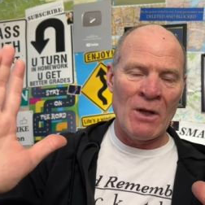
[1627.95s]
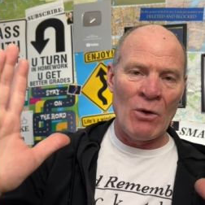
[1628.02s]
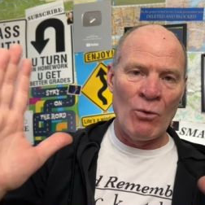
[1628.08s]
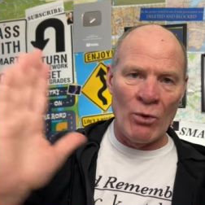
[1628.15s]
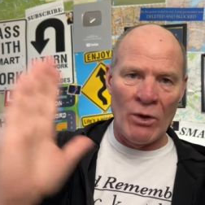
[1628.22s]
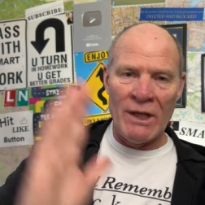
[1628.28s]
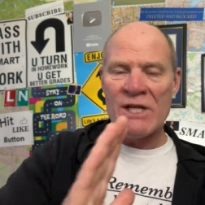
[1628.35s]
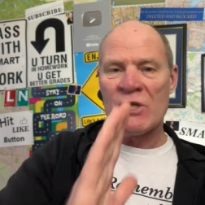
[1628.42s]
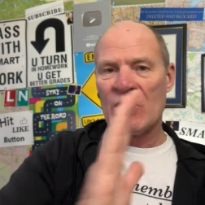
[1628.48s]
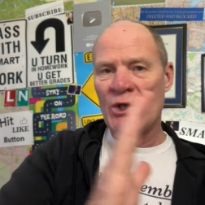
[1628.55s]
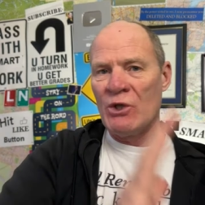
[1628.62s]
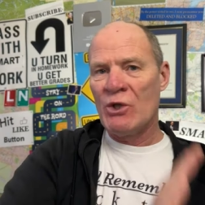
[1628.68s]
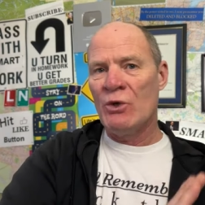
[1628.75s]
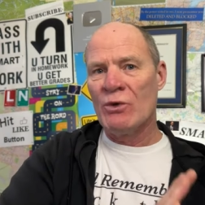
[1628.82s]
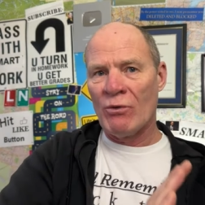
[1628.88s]
relation
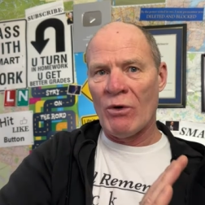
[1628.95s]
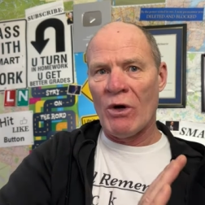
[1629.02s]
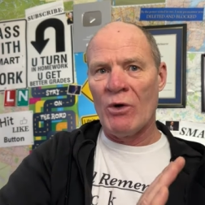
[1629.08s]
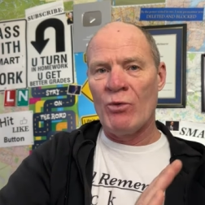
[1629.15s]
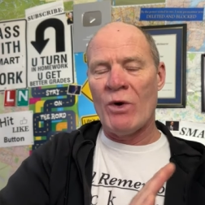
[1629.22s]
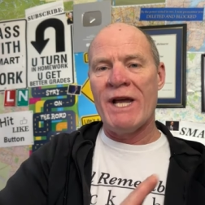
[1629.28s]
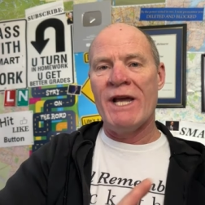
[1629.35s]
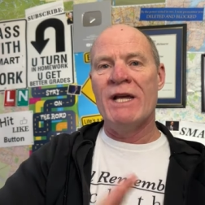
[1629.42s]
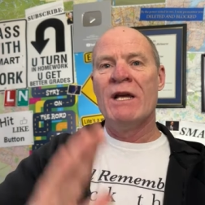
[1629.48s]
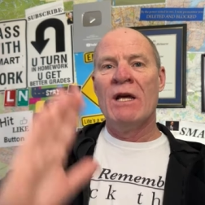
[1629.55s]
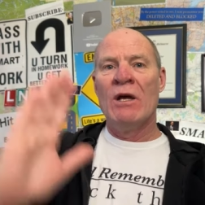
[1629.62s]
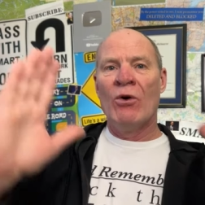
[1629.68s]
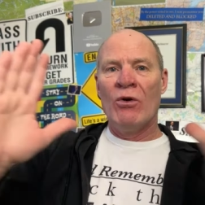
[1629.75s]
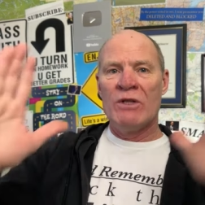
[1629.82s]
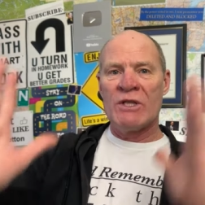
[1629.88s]
to the roadway,
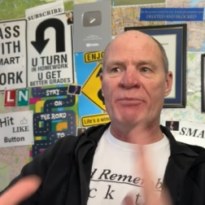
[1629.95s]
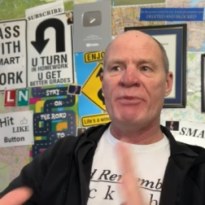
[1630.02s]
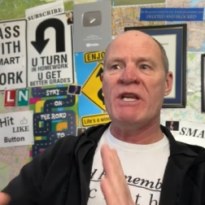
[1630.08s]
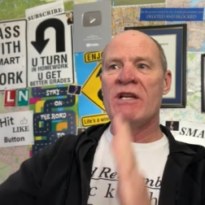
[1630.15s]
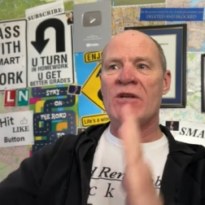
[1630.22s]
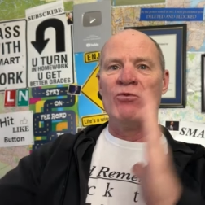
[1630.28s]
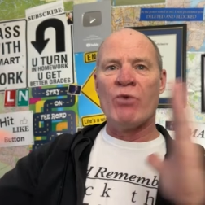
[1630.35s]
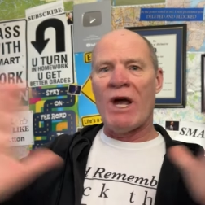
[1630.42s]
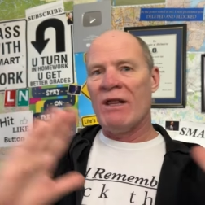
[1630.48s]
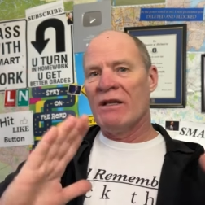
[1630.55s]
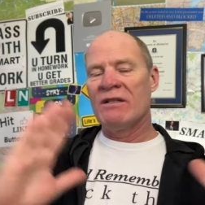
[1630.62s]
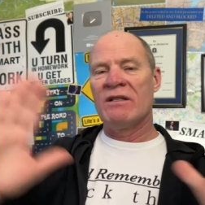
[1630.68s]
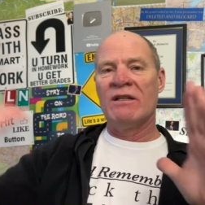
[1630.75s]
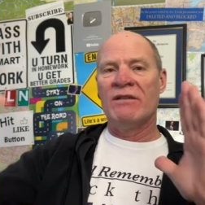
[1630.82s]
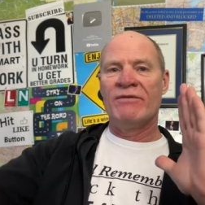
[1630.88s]
speed
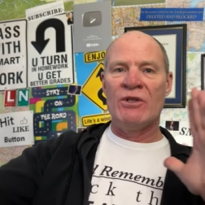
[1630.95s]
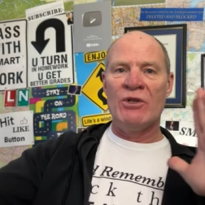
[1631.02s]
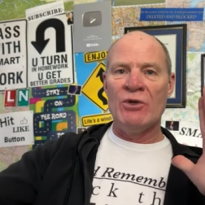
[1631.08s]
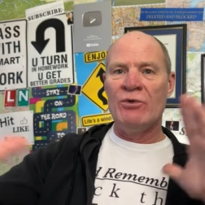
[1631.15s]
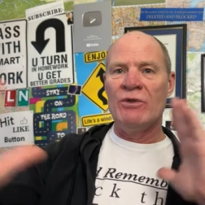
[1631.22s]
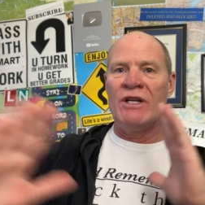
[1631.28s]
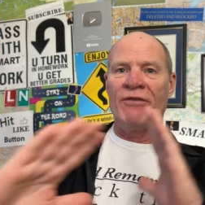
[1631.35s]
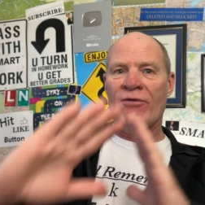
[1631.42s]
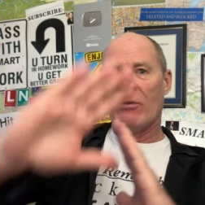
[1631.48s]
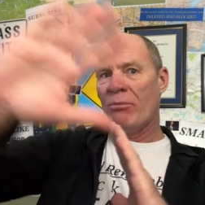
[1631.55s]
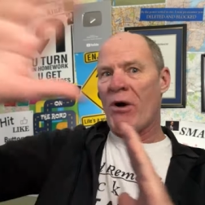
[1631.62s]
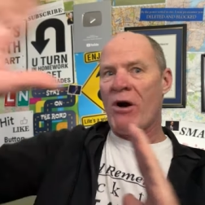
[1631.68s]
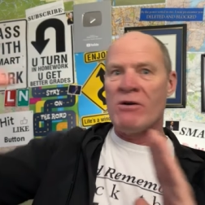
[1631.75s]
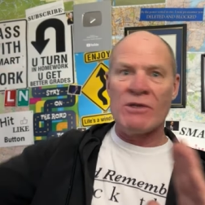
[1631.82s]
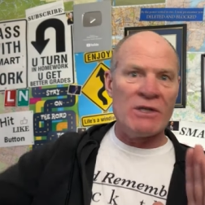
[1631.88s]
relative to different
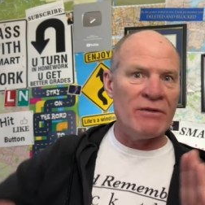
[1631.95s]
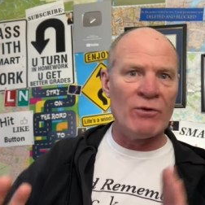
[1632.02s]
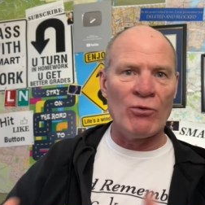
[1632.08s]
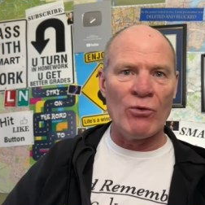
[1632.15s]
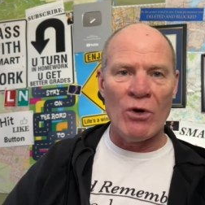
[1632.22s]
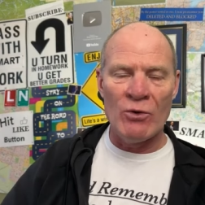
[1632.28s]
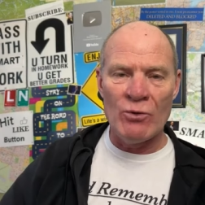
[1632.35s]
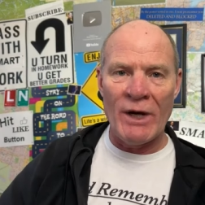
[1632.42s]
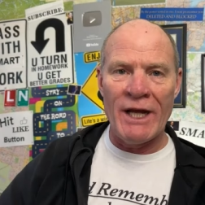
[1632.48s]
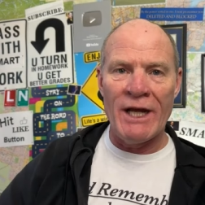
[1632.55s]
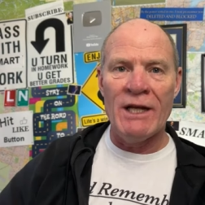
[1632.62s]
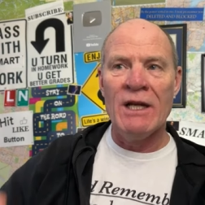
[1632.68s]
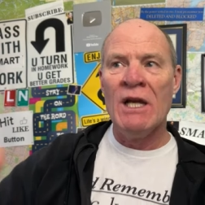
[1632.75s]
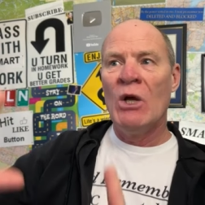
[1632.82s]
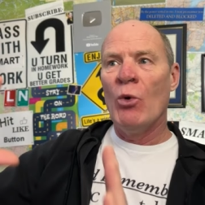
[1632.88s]
parts of the roadway,
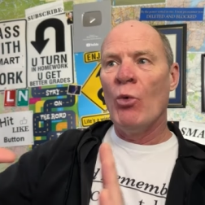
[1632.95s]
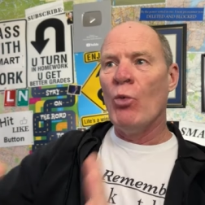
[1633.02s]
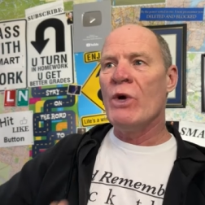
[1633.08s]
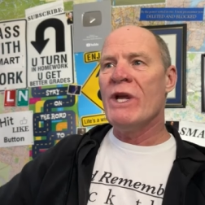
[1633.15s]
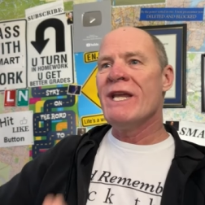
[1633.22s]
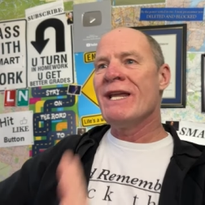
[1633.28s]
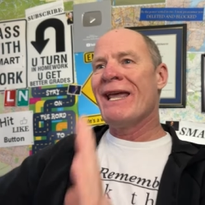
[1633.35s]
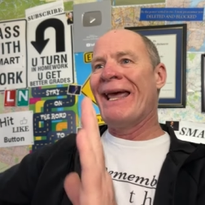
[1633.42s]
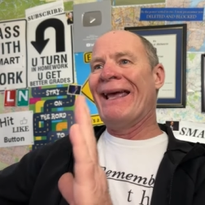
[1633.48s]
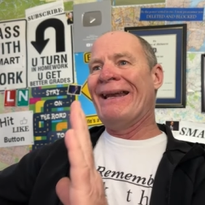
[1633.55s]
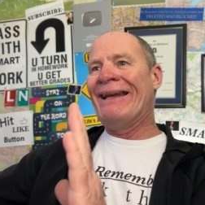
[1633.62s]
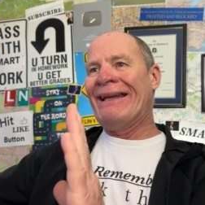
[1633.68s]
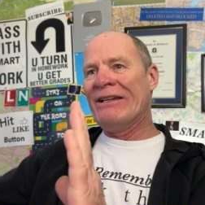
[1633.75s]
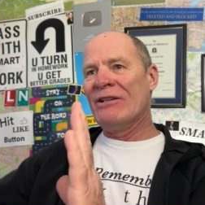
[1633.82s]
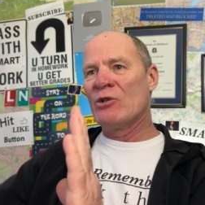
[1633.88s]
we can
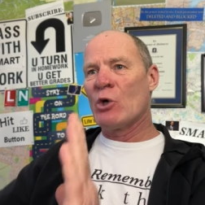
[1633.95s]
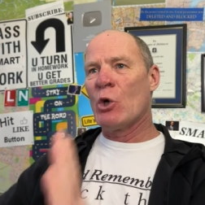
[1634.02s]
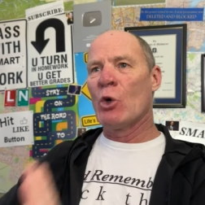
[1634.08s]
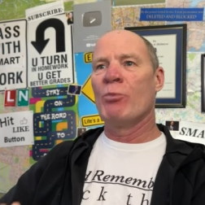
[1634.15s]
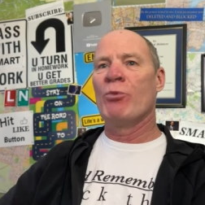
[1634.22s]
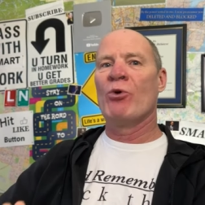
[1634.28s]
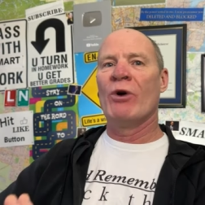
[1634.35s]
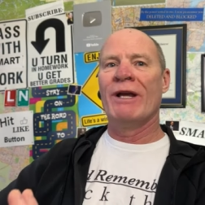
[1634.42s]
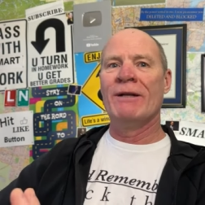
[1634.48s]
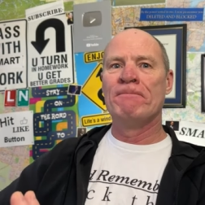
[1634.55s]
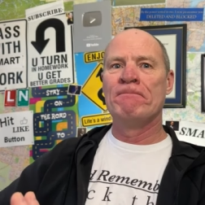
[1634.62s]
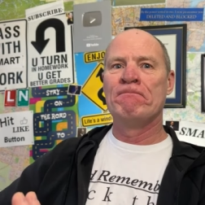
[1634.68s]
interpret